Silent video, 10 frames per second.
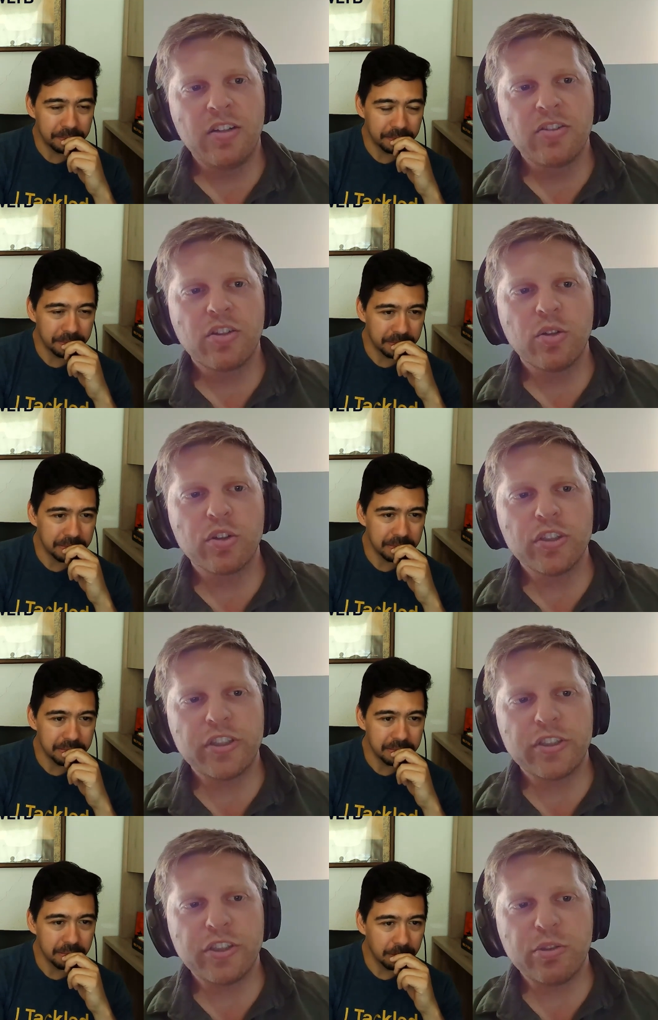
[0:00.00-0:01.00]
Speaker 1: So
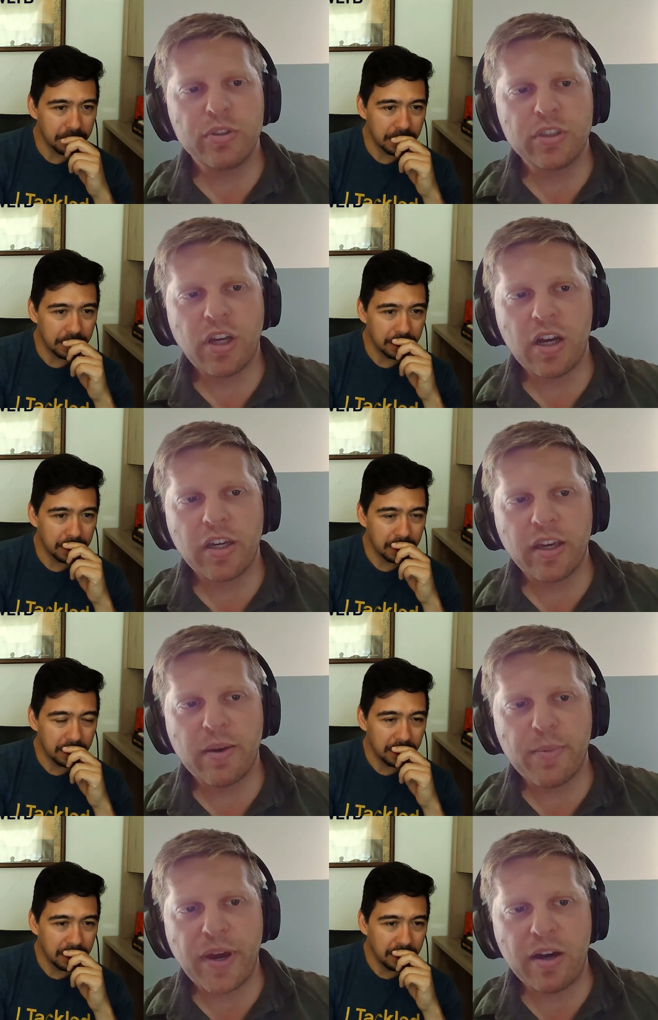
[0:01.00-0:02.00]
earlier you were talking
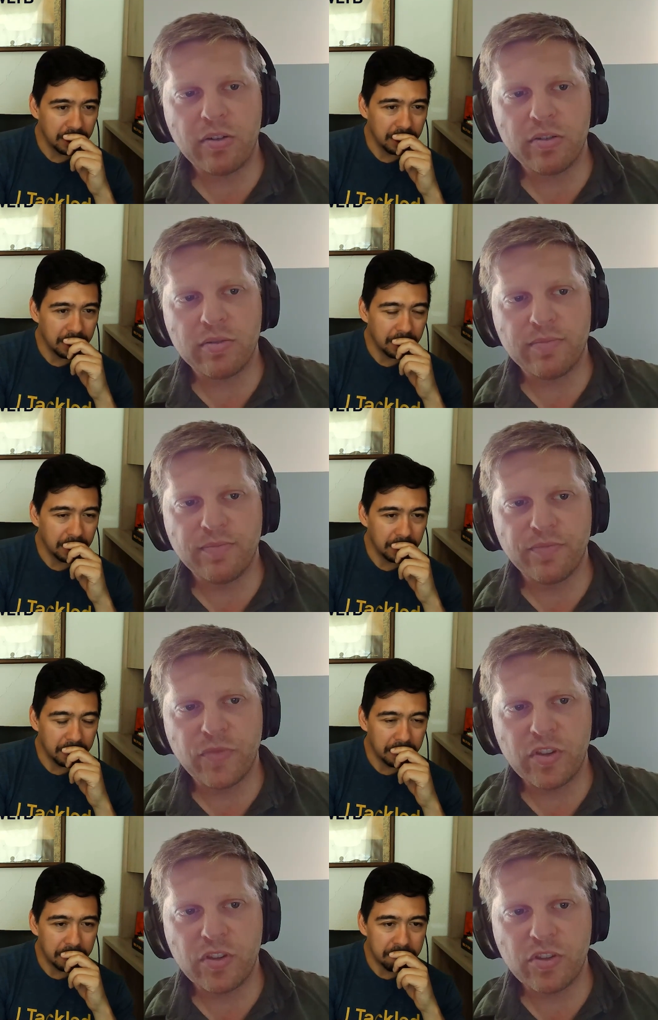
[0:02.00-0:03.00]
about
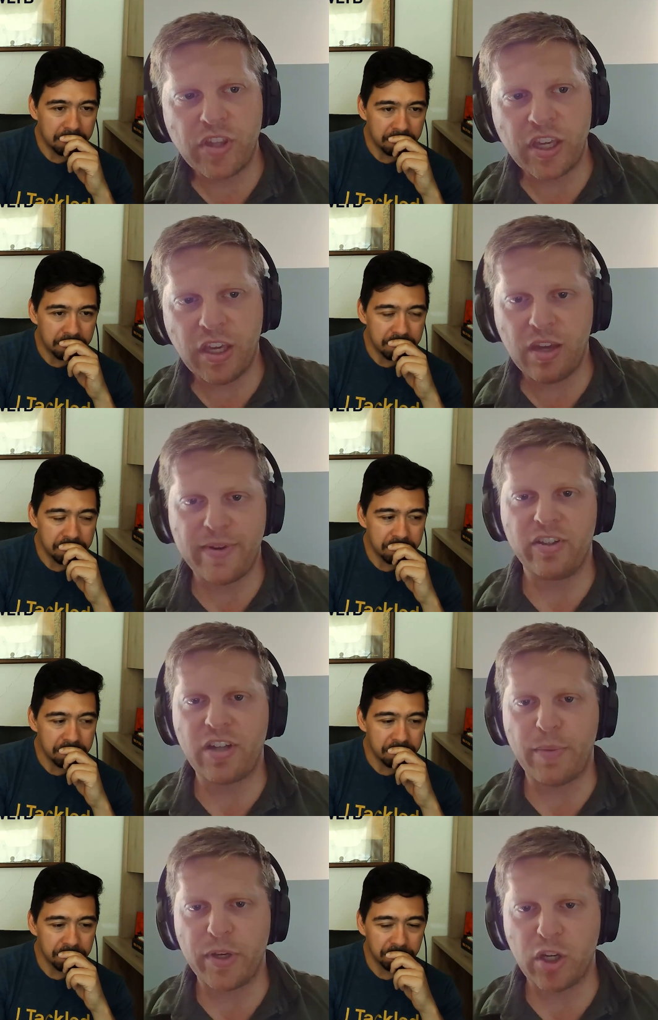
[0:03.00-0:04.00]
thinking about
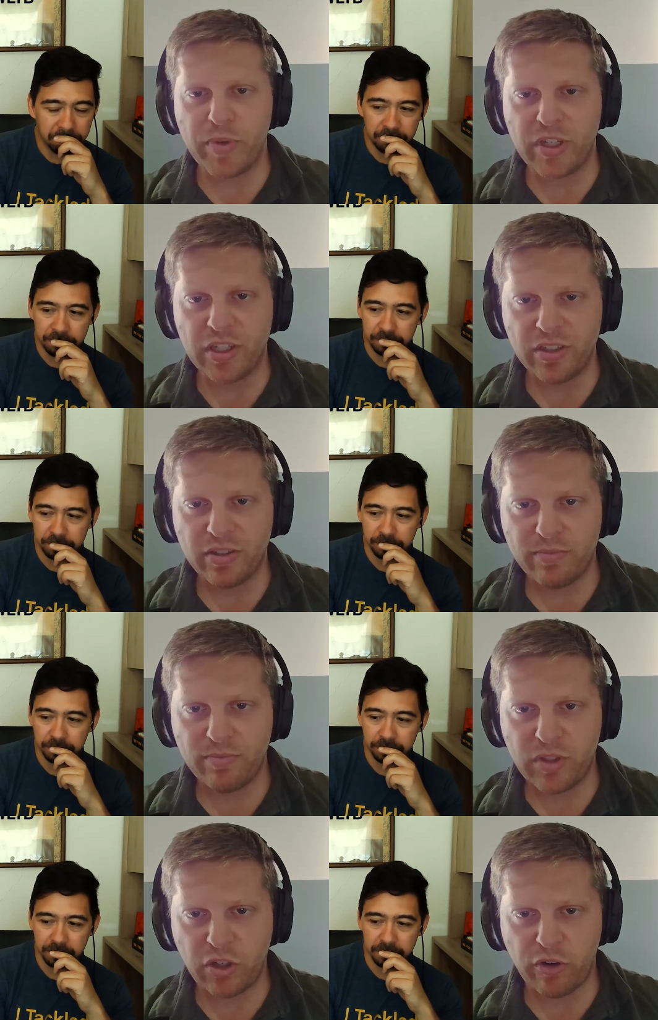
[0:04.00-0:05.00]
stopping your business
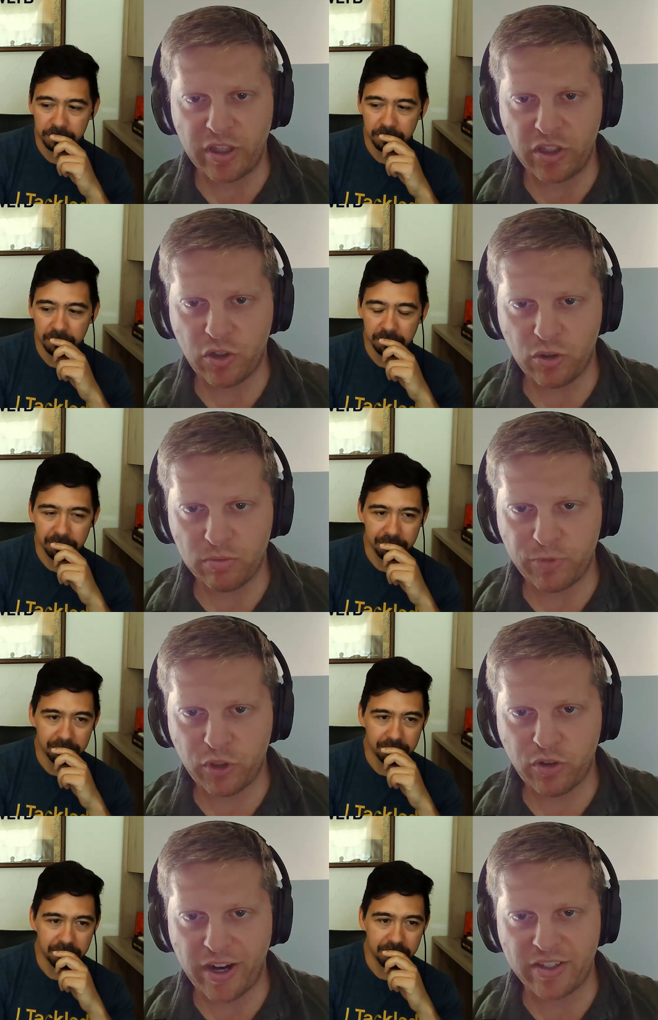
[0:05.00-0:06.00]
during this whole
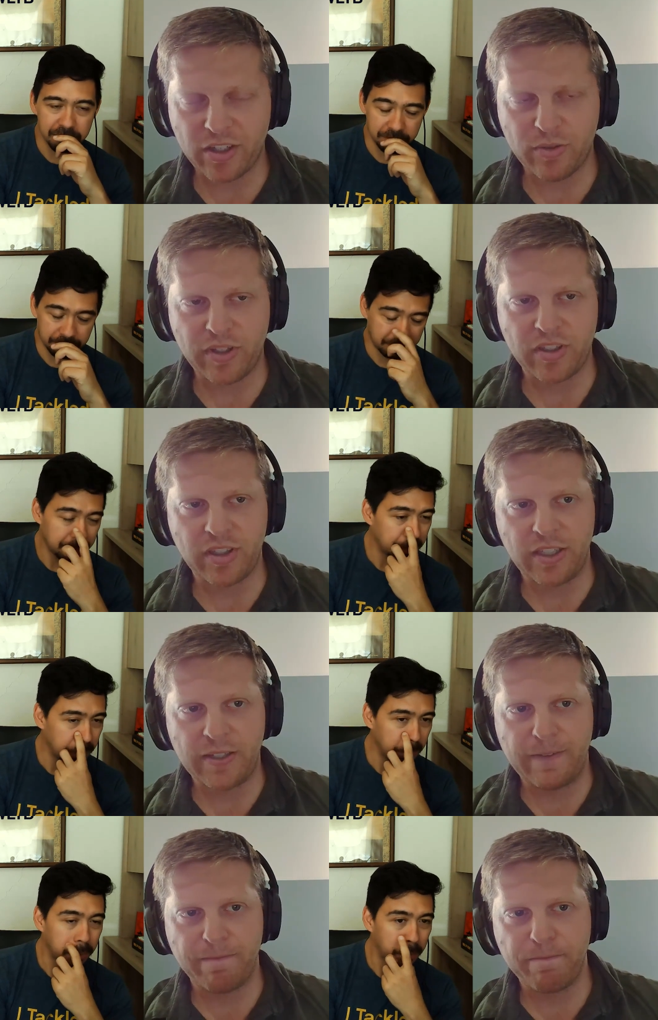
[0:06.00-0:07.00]
crisis recently.
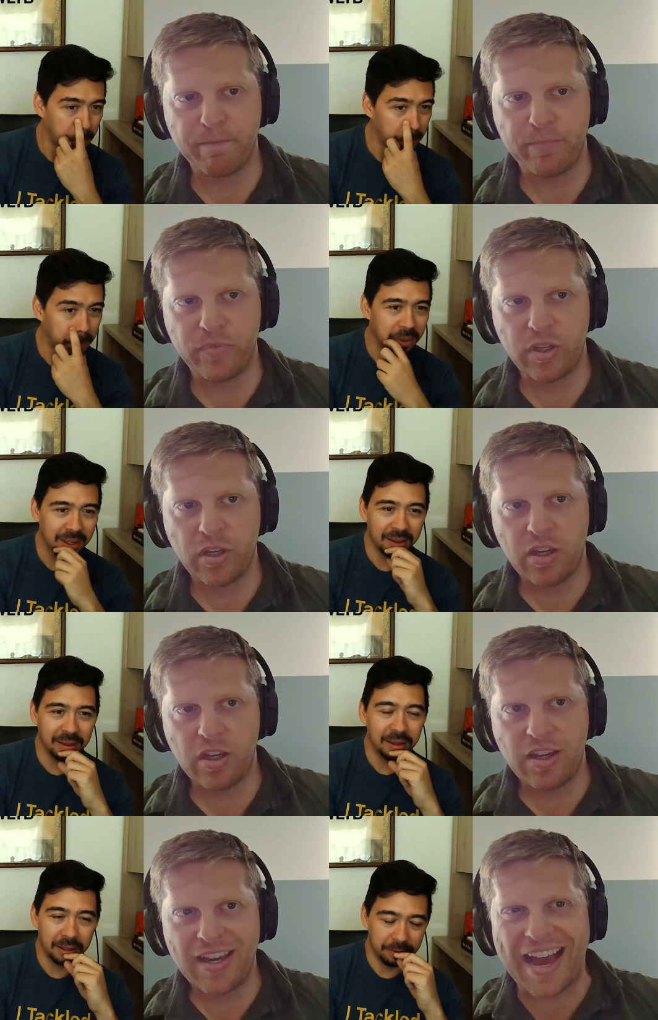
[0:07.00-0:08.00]

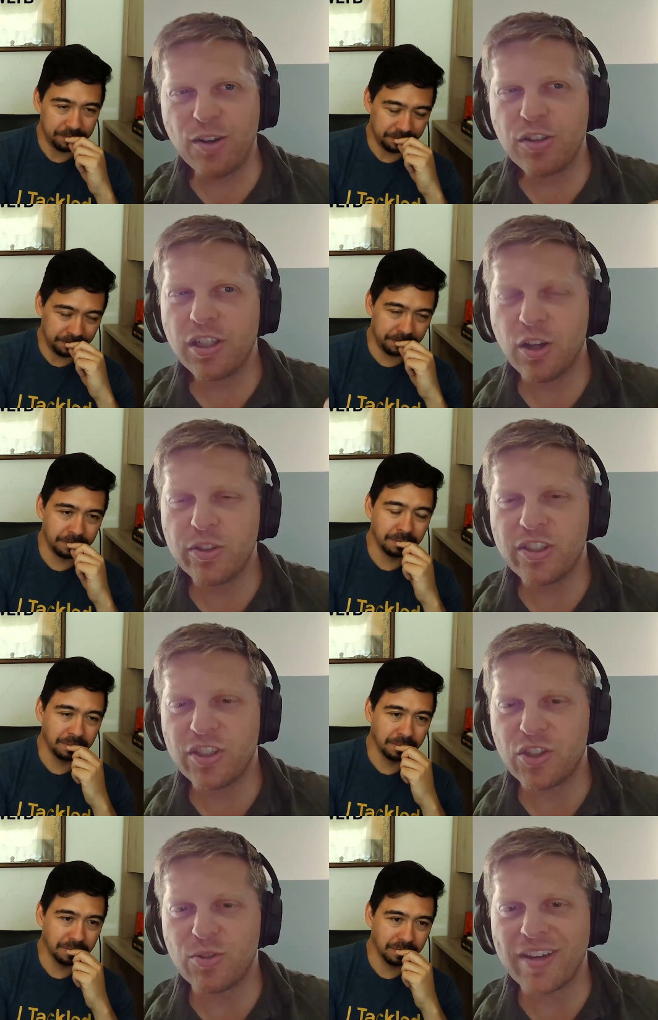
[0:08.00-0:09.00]
How close
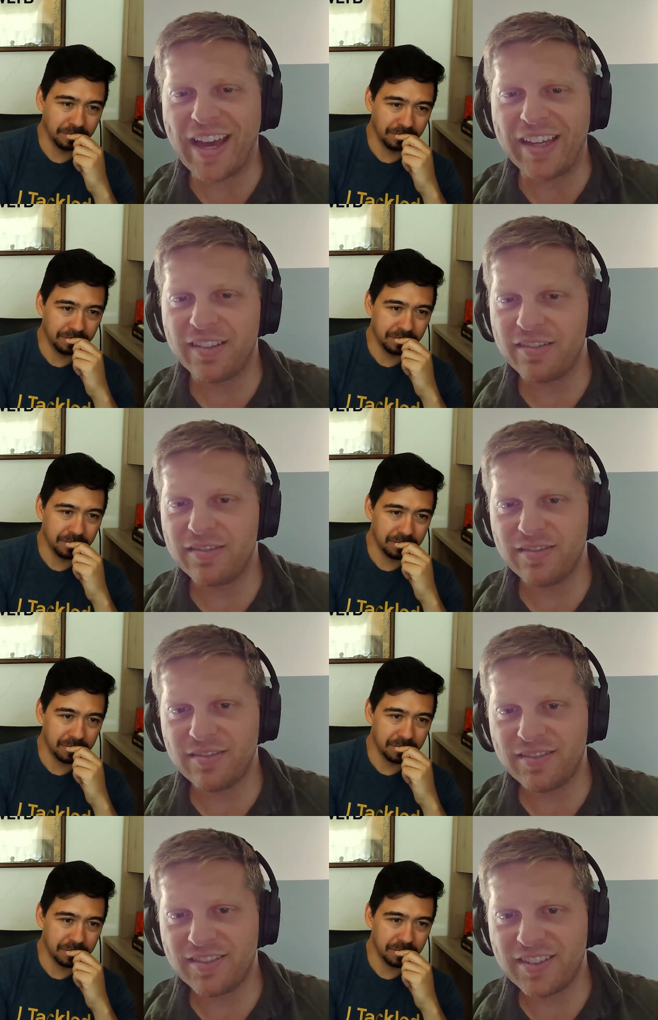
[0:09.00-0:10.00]
did you get
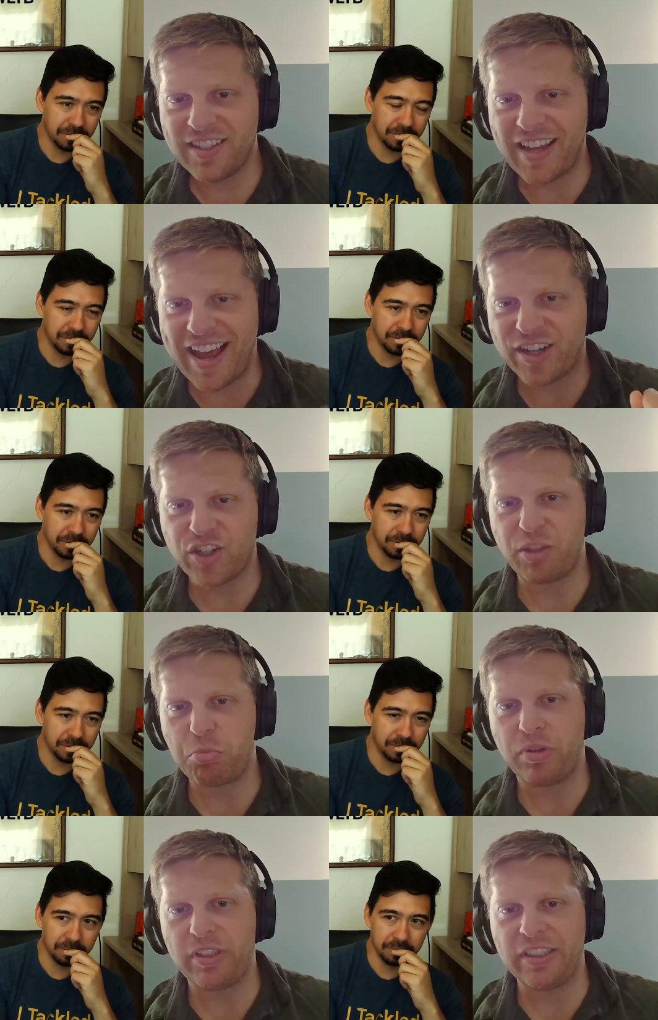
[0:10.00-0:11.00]
to actually
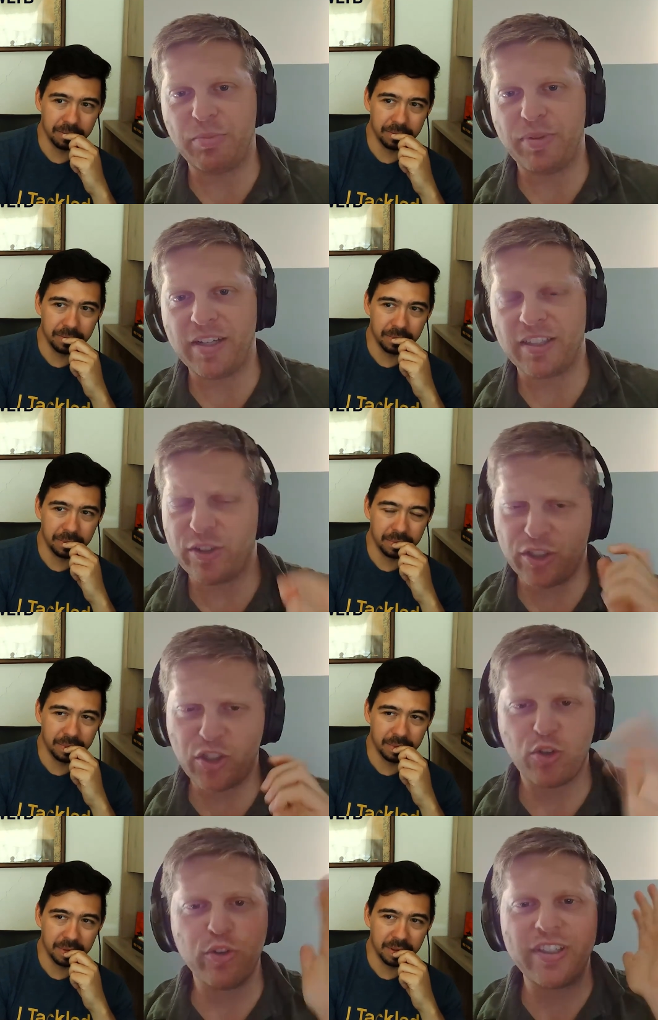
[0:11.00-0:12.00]
pulling the plug and going,
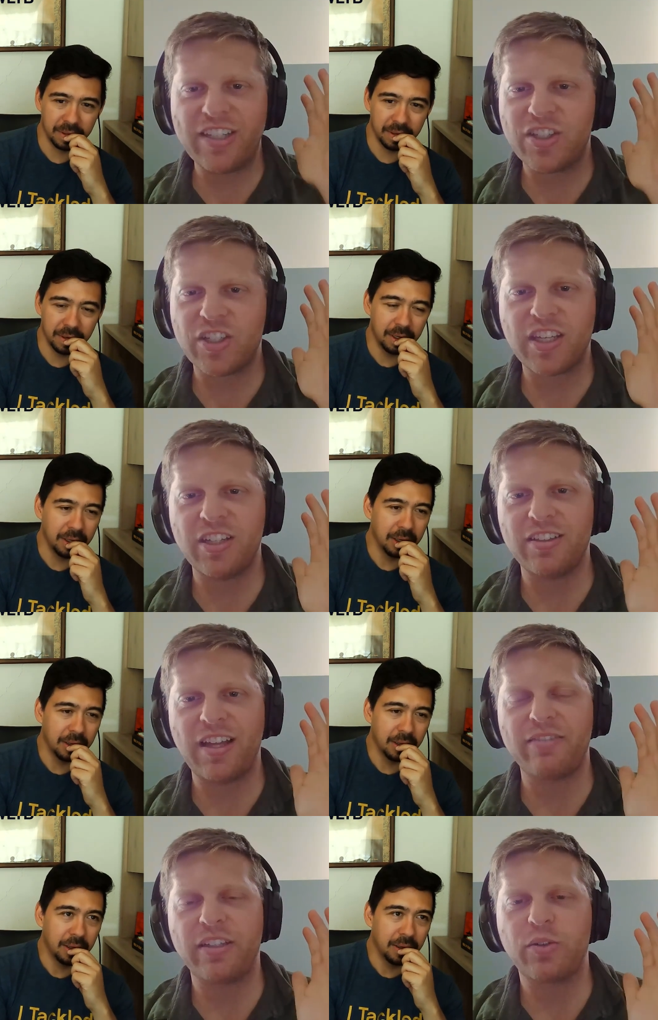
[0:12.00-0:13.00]
screw it, let's just kill
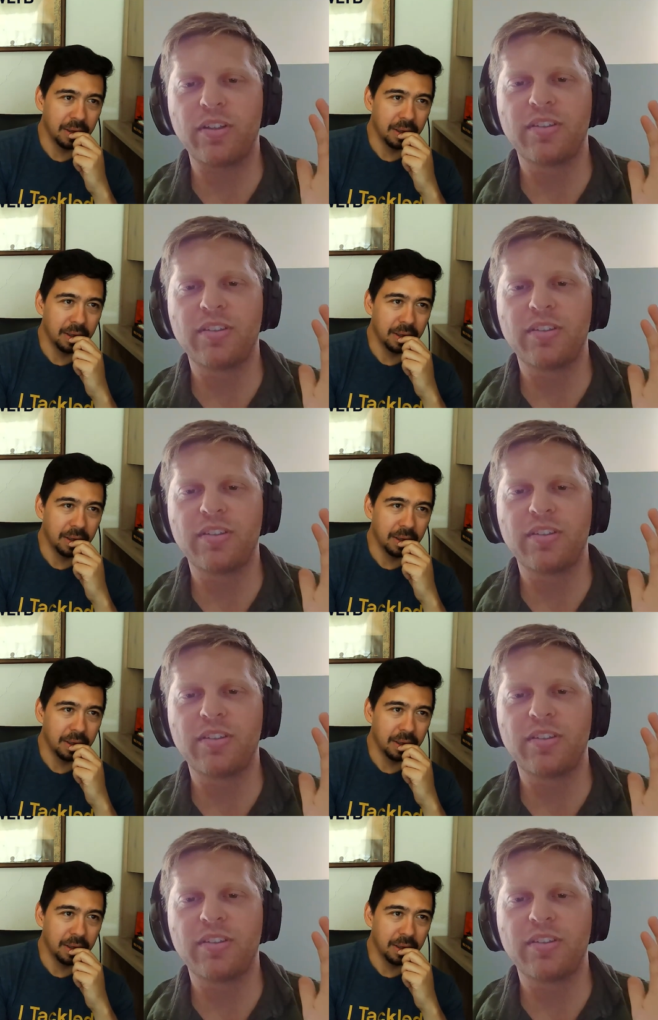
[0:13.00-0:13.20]
LiveLingua?